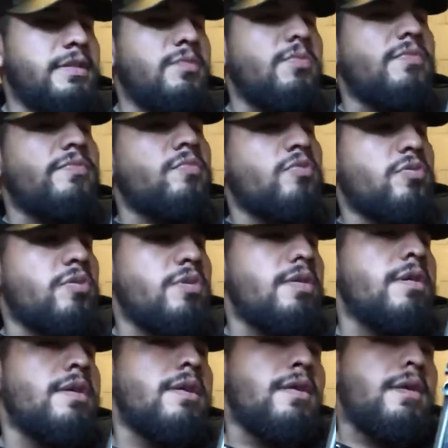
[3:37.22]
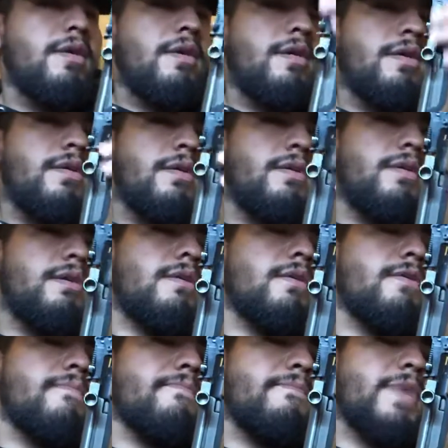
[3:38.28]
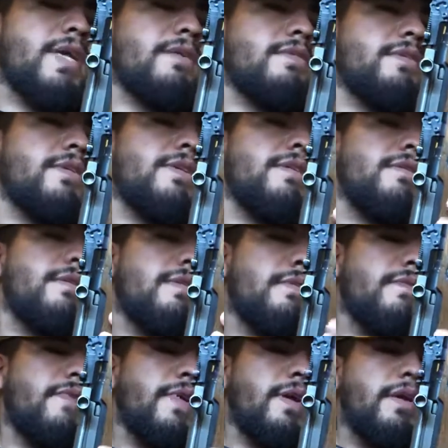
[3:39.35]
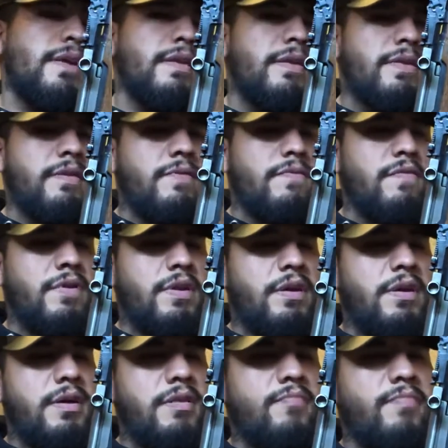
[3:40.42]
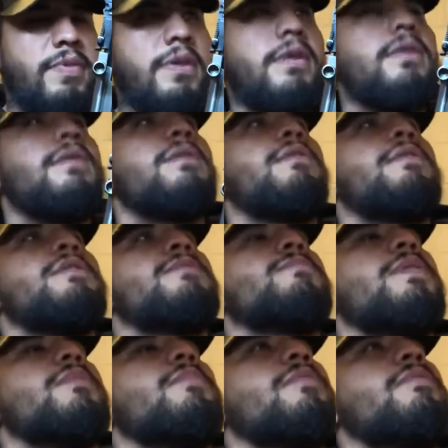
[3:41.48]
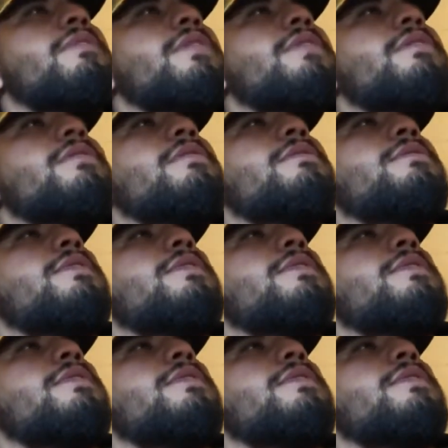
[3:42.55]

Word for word: Some of them were um, magazine fed and whatnot. But this bad boy right here is